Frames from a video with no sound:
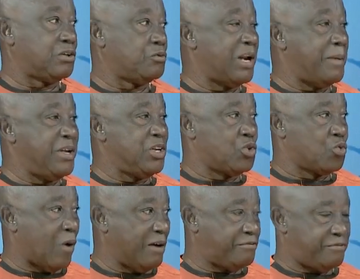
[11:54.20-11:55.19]
When I mean
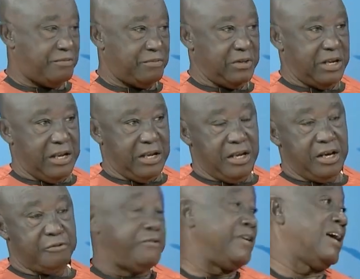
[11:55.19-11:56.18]
dwarf, the
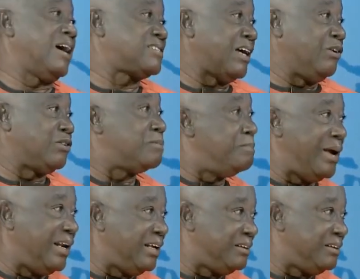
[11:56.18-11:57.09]
fingers are not many.